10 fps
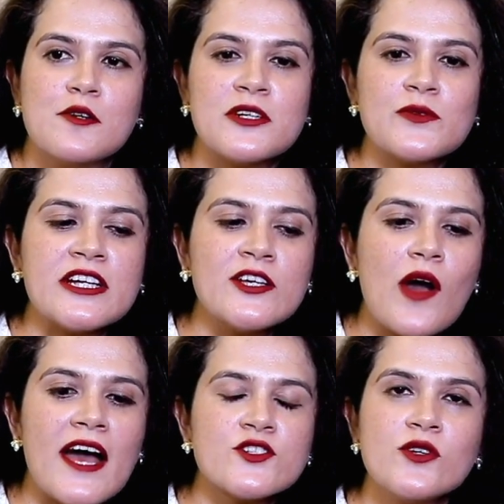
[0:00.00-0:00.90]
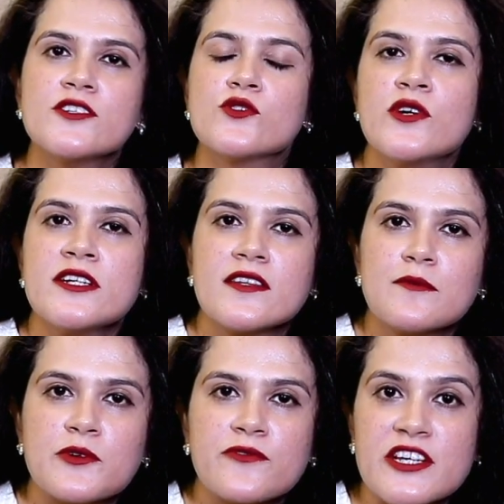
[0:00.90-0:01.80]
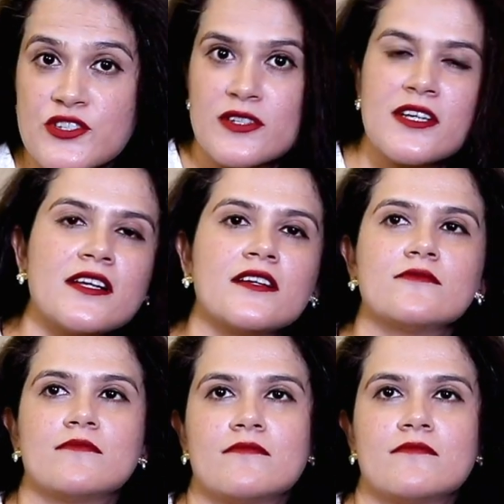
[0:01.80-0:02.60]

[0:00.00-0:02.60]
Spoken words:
But when you actually do it in the professional,